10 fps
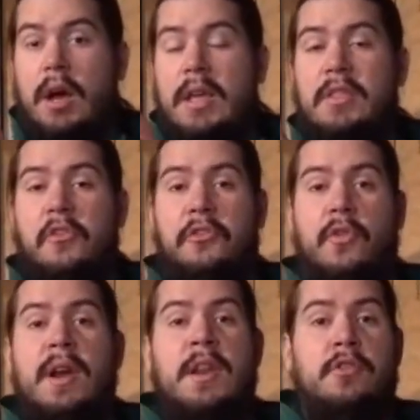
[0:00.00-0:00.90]
in the
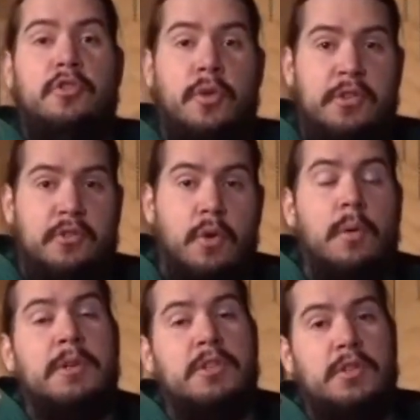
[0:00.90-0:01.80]
Freight at
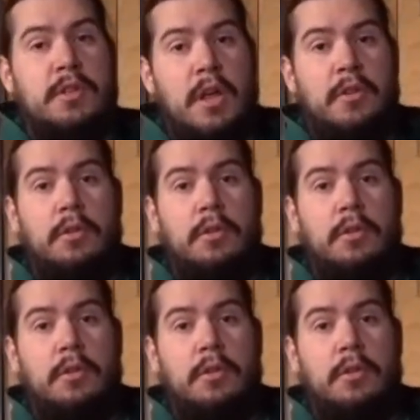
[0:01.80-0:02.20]
Tristor, which is another